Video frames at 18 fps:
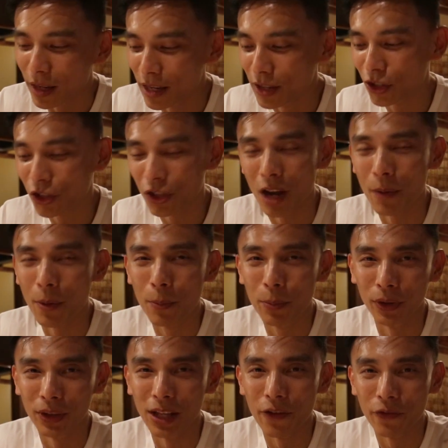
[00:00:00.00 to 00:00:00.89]
Each time I
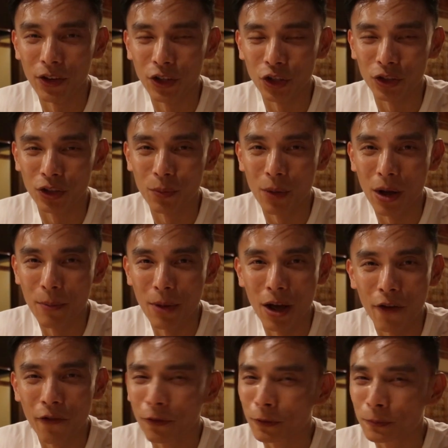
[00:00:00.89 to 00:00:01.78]
put that fish into my
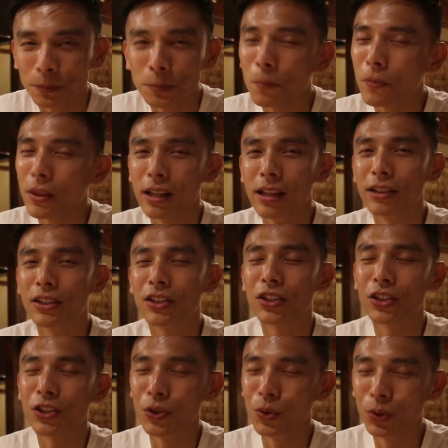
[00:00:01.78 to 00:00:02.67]
mouth, it's
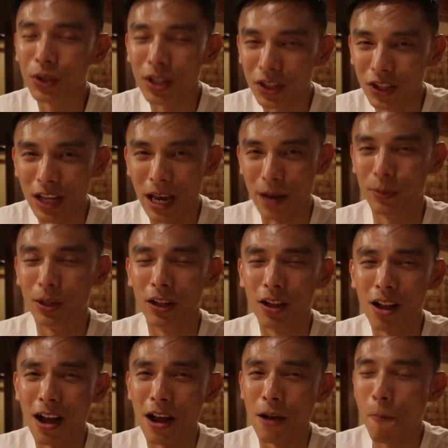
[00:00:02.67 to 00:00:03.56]
still the same
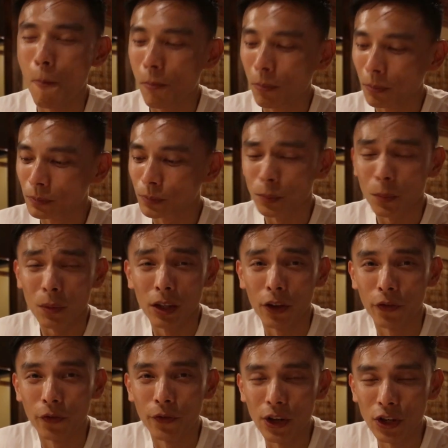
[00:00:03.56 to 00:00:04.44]
delight.
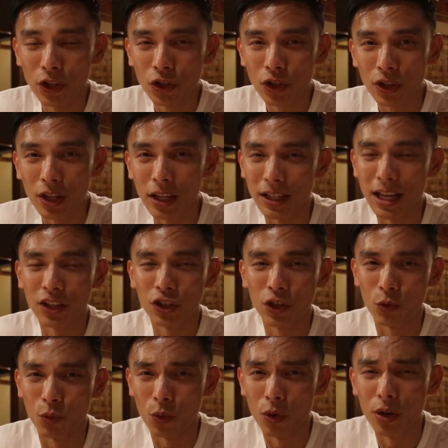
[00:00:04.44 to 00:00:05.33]
The fish is
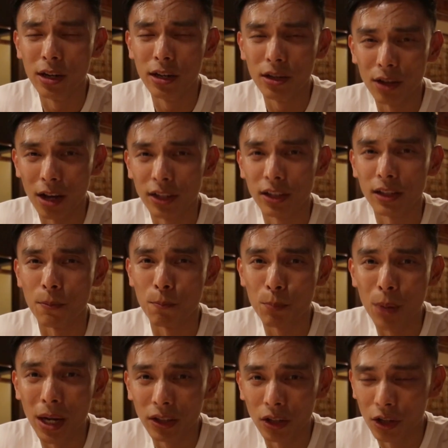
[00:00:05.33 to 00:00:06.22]
actually really nicely
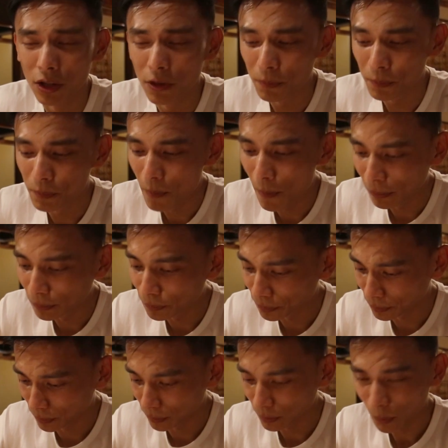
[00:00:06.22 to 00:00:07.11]
buttered,
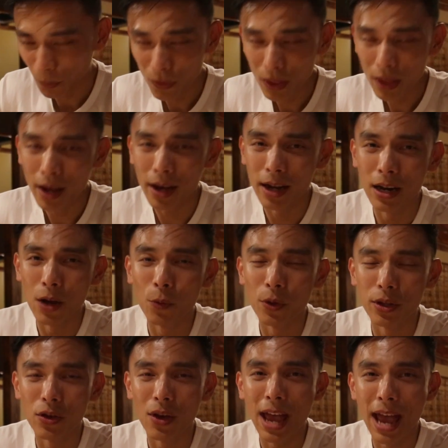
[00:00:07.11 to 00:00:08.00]
and then
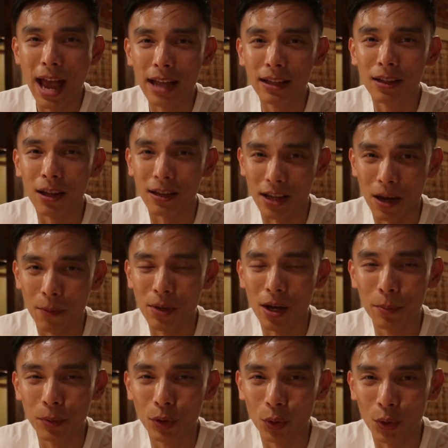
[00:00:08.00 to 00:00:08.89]
when you add the
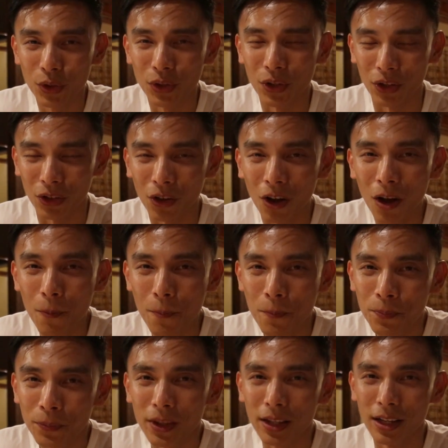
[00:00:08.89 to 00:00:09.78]
yum sauce on top,
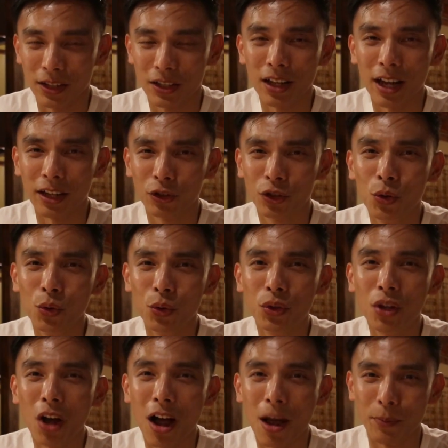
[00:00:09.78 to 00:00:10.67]
it's like 2
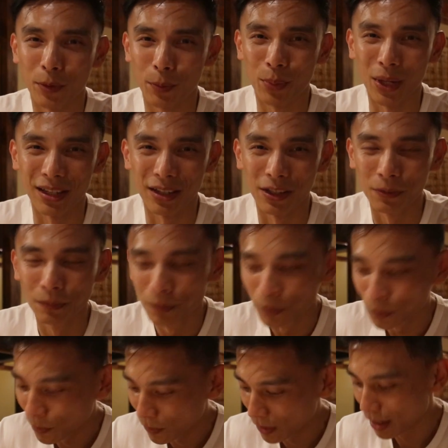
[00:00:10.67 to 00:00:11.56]
times buttered.
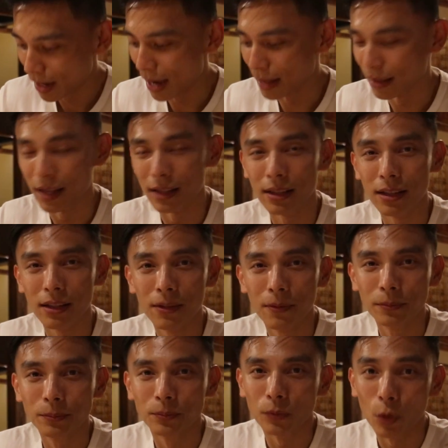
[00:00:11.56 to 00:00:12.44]
And then
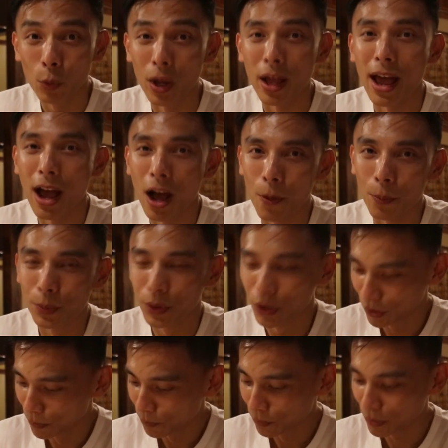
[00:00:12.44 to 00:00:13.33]
what
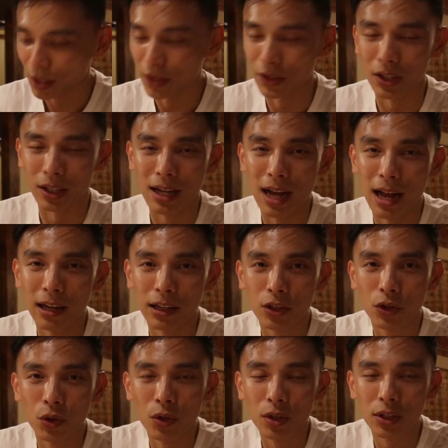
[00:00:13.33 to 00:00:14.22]
helps is the
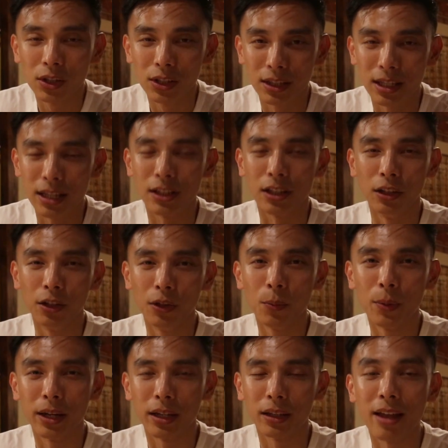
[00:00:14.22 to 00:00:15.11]
garlic sauce because there's a
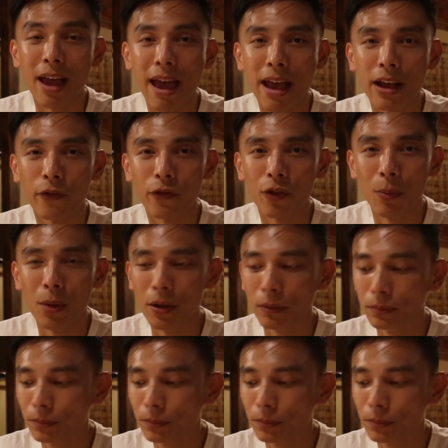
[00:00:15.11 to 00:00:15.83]
little bit of tang from it,